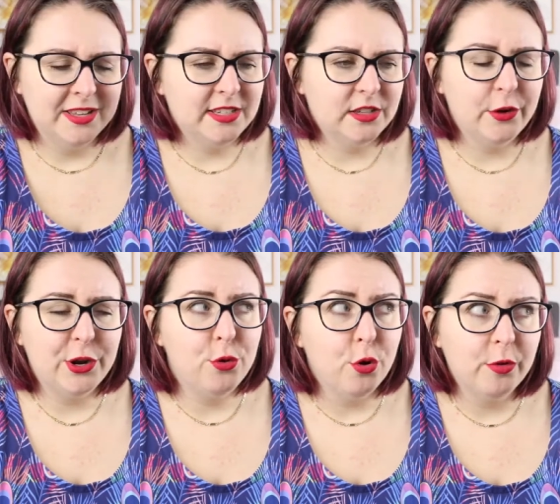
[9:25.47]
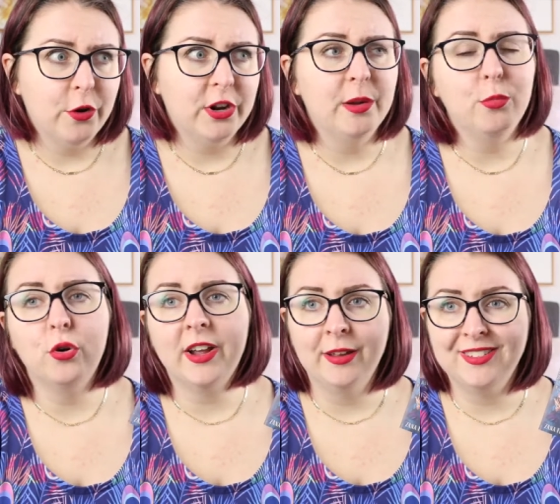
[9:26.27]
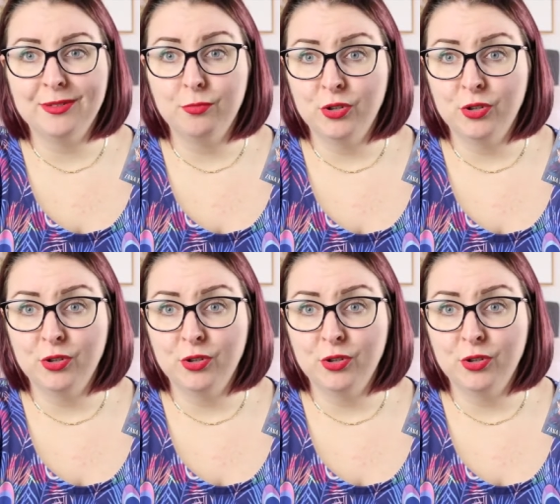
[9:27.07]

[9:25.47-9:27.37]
This is a very thought-provoking book. It